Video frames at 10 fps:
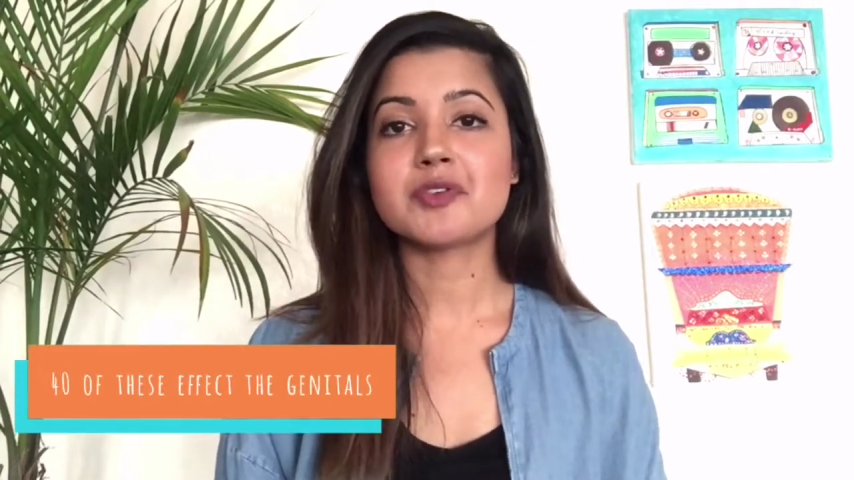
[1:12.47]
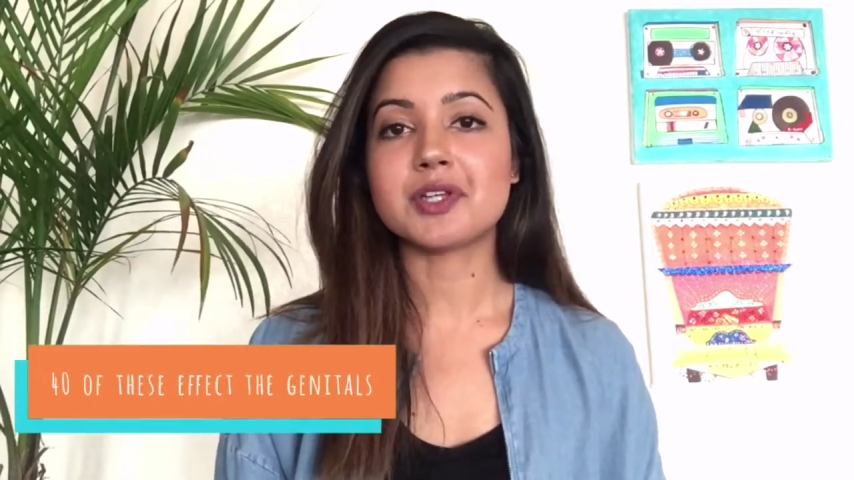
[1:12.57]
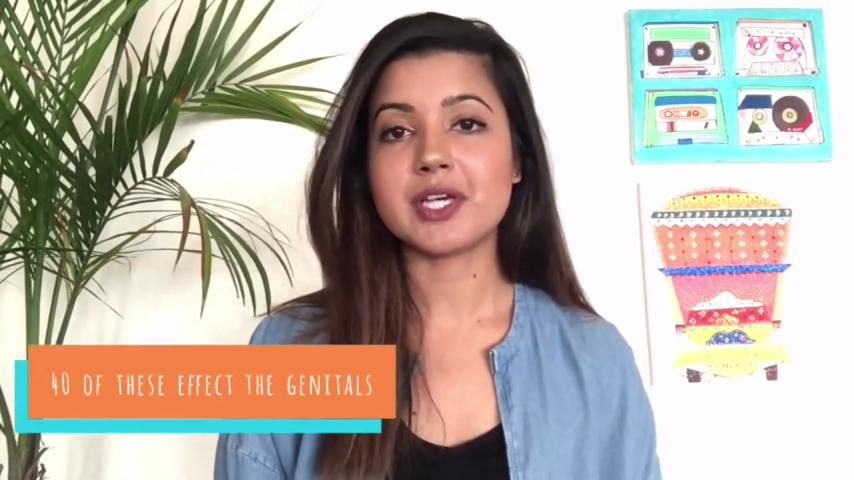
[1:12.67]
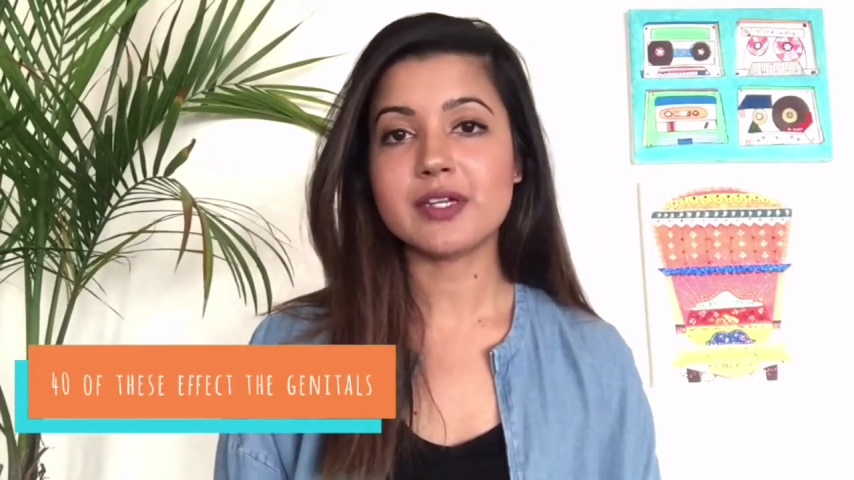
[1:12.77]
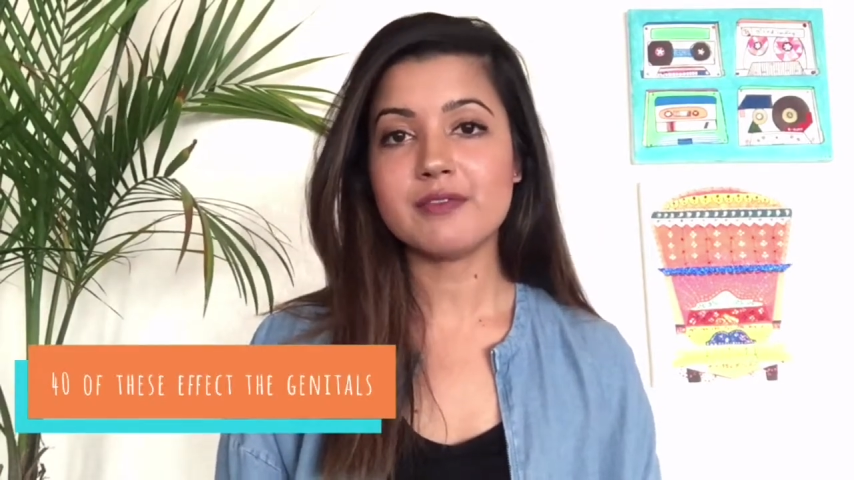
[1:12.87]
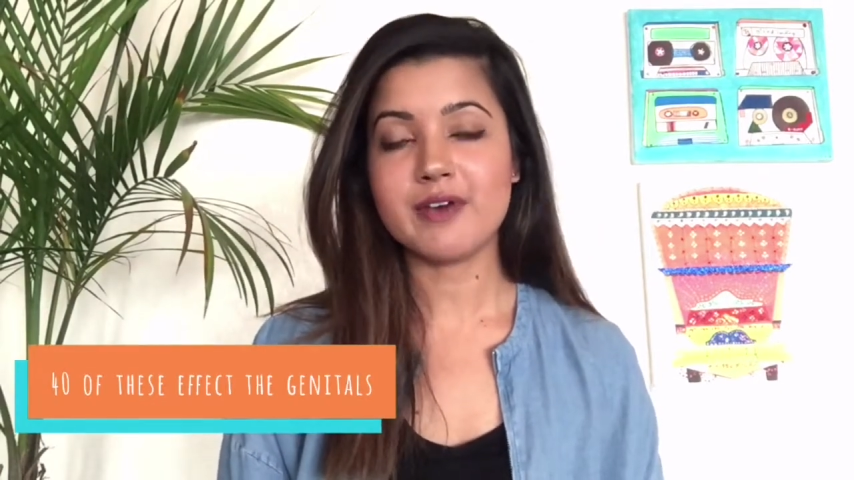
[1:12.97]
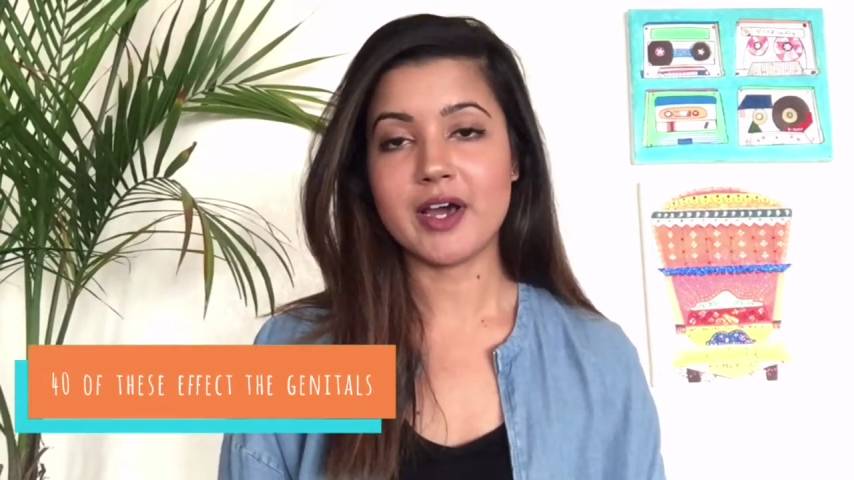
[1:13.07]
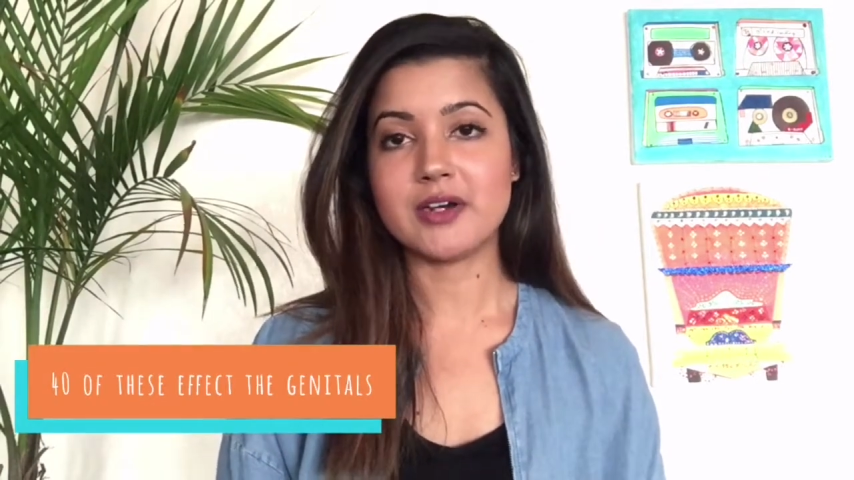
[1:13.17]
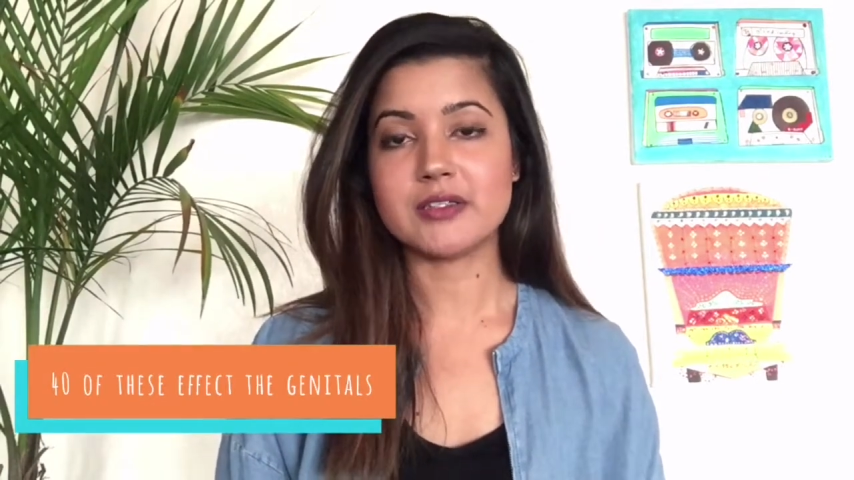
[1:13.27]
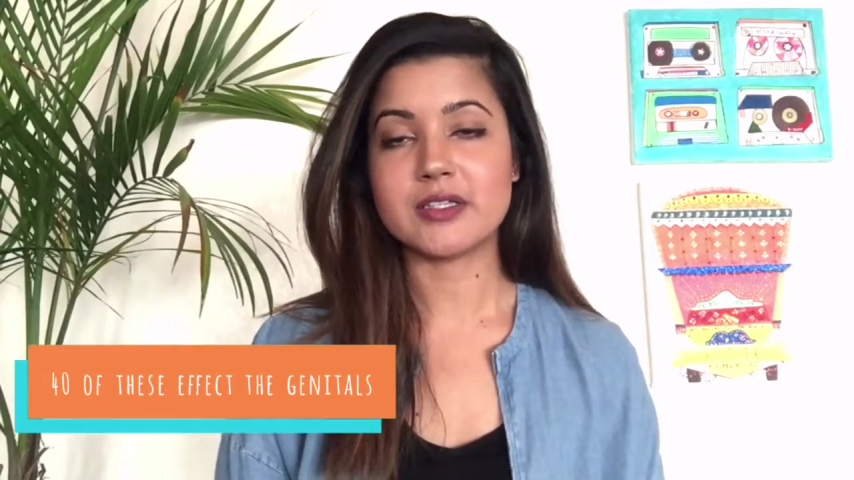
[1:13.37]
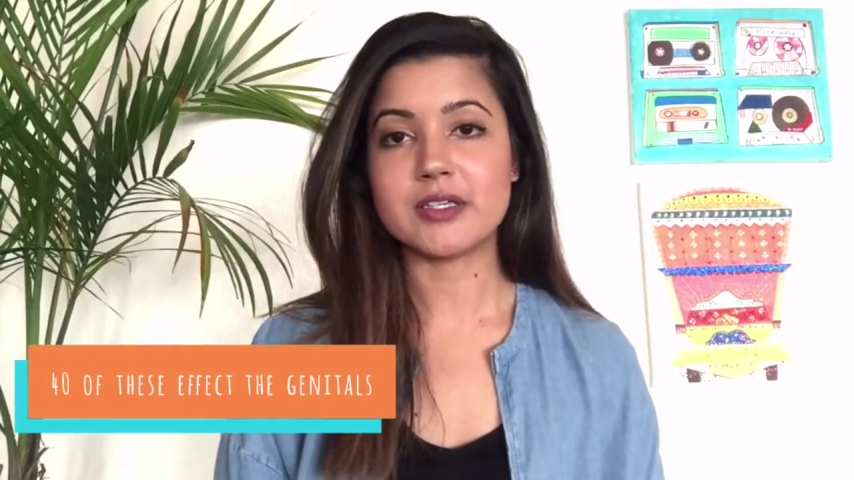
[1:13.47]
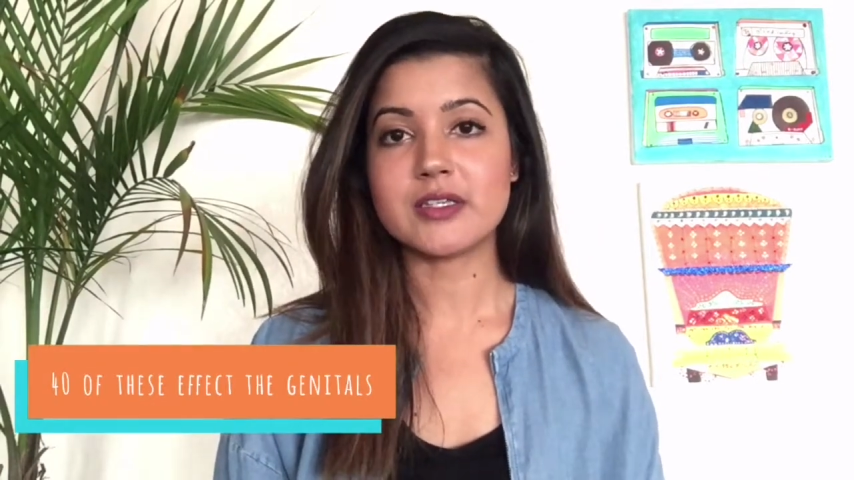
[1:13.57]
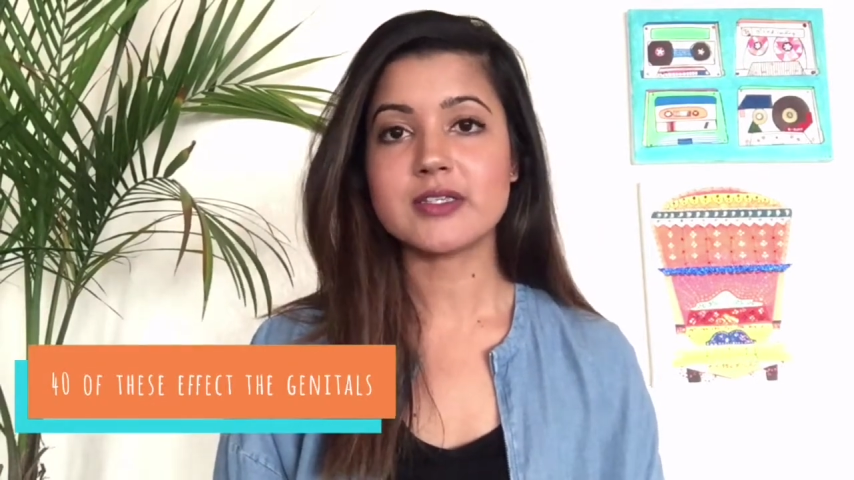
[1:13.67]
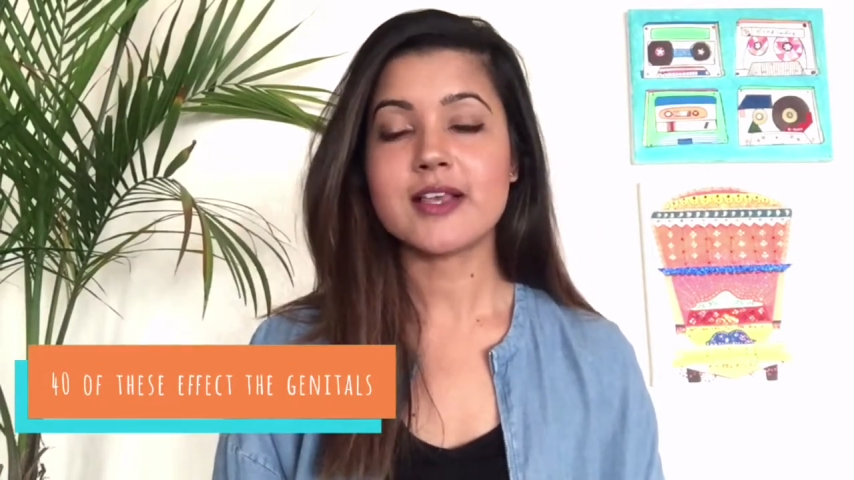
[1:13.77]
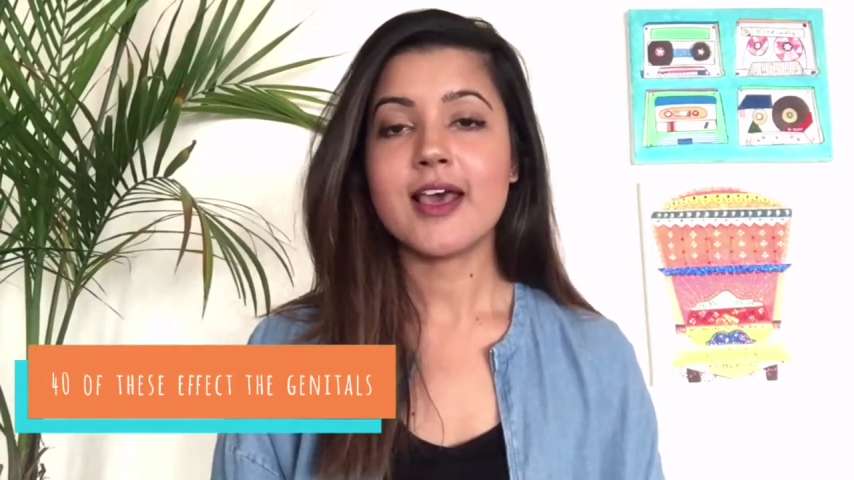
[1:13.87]
related
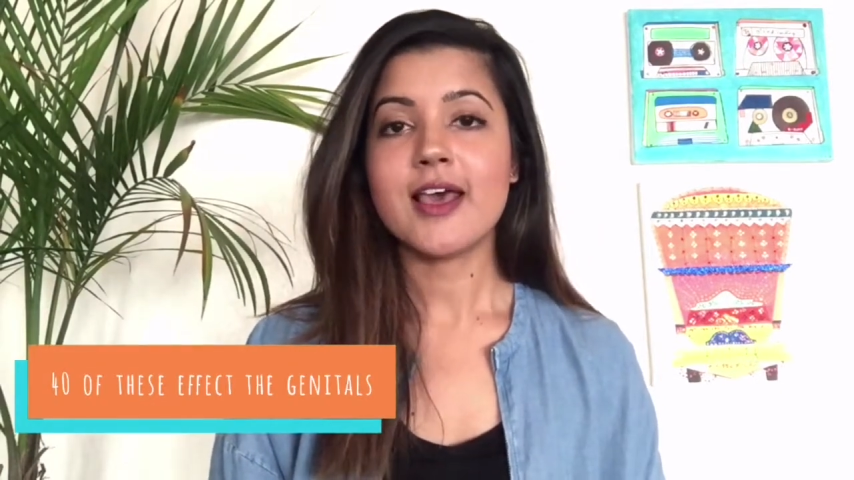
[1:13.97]
viruses